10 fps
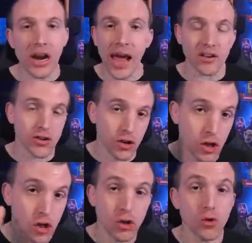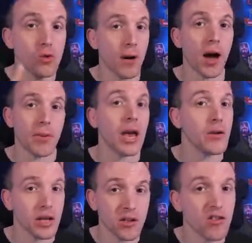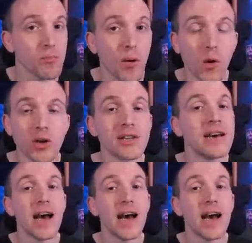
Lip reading: extra 2 barbarians spawned